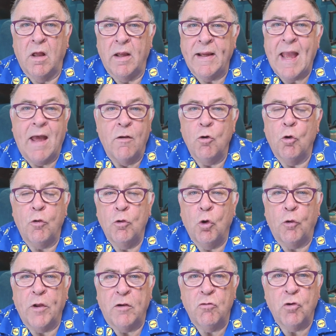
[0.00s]
yeah,
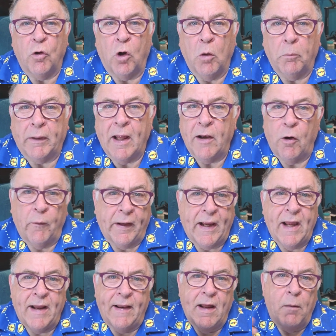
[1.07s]
nothing too complicated, only
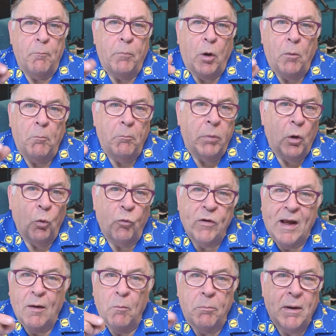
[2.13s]
getting that bottom
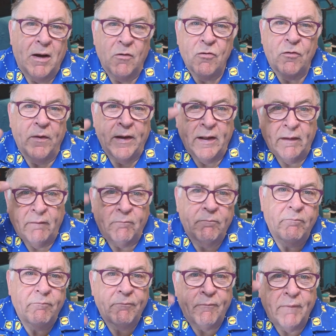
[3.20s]
bolt out past the
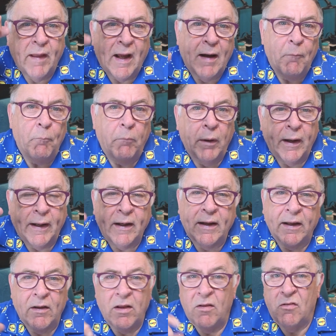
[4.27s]

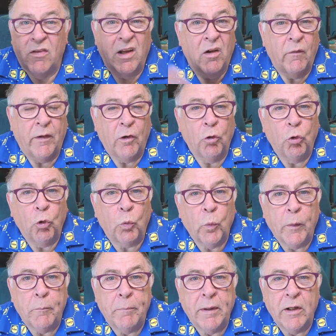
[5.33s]
handbrake is the only
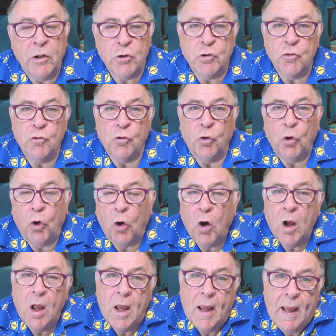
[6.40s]
awkward bit, as you saw.
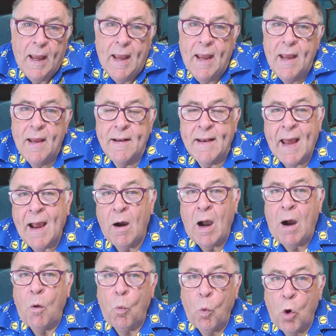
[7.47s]

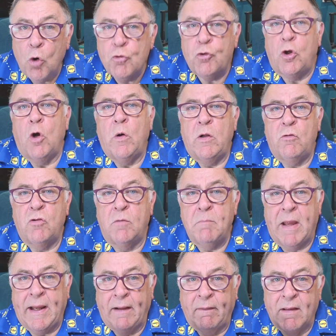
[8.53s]
Now, I was going to
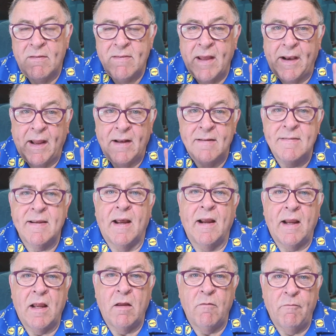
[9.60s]
make this an
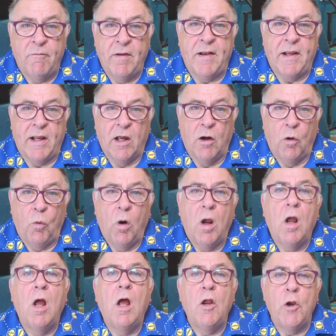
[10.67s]
entire video
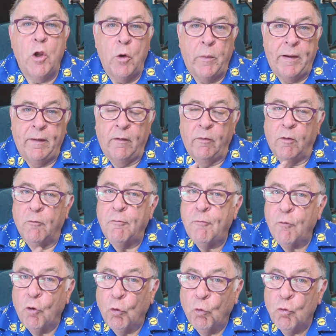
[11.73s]
doing the
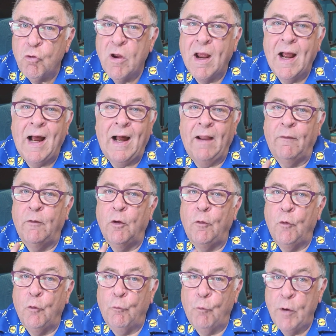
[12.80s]
front and
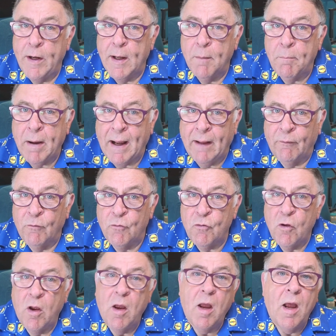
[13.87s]
the rear
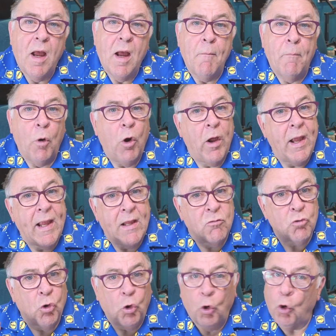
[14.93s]
pads, but
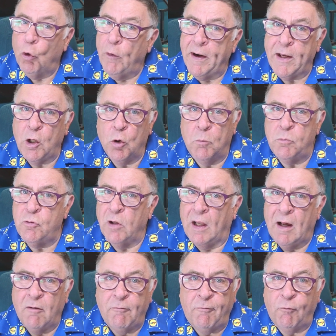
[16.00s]
it's already up to
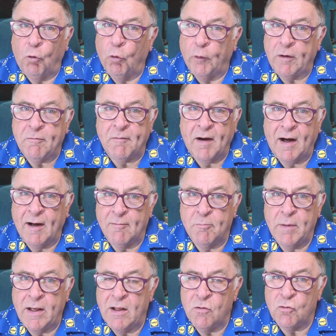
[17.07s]
like
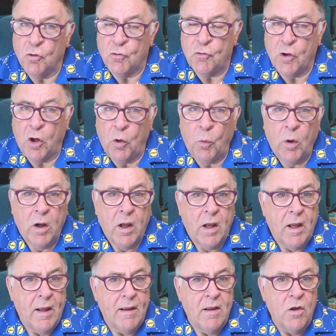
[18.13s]
45 minutes or so.
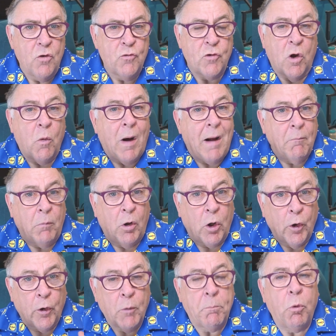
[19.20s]
So I'm
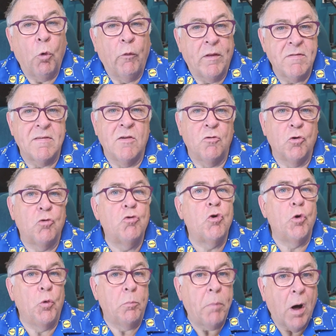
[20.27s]
going to put this into
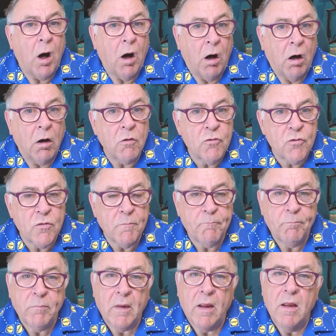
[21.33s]
two parts.
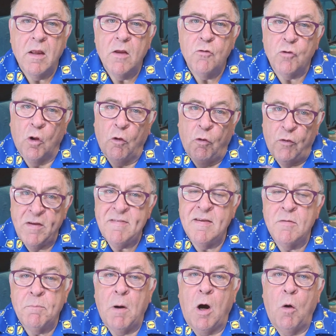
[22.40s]
So this
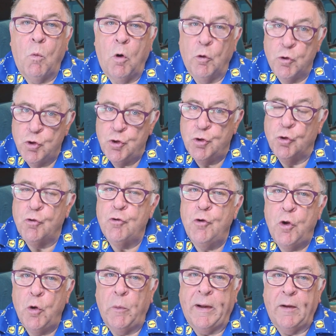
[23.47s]
is part one,
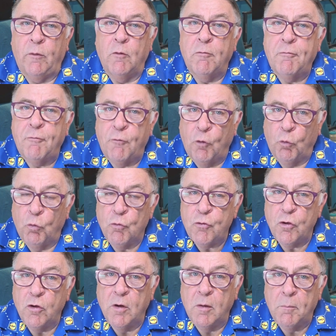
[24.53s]
just doing the
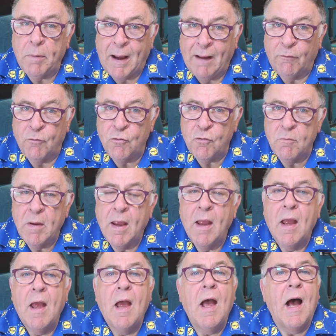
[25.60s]
front pads.
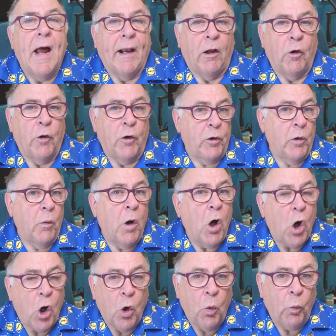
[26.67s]
And to do a
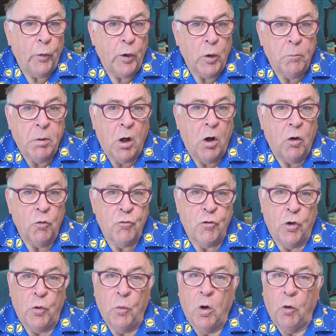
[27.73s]
whole new part
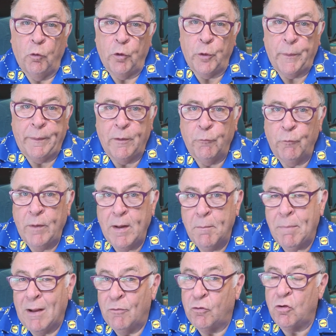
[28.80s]
two on doing the
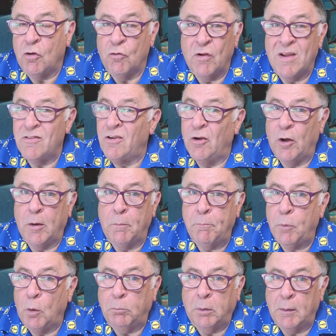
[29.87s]
rear pads, because that's going to
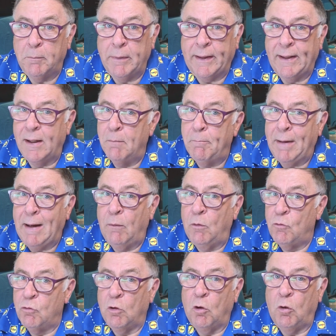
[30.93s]
probably be
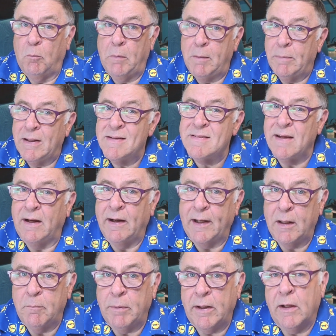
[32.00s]
about as long, maybe a
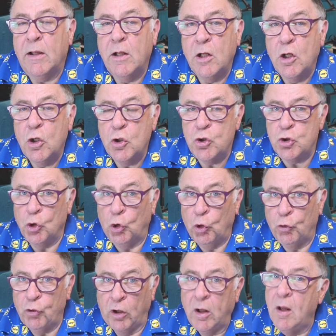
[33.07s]
tiny bit
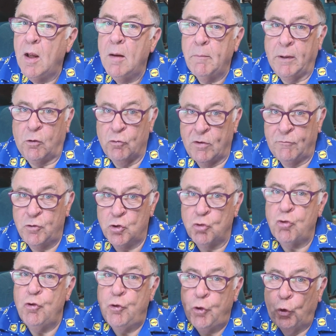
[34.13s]
shorter, because I've
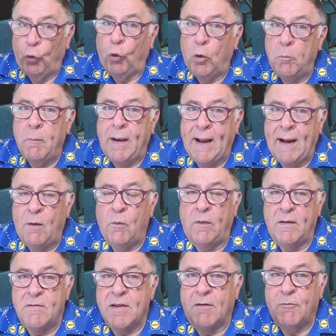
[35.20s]
just done them now
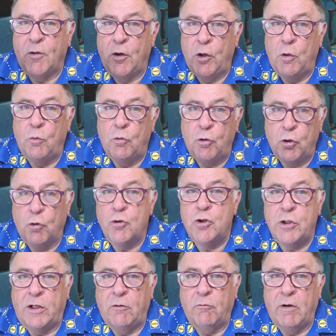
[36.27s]
this afternoon,
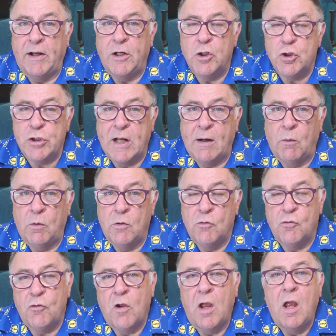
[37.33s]
dodging rain
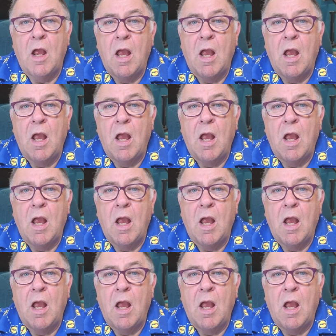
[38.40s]
showers.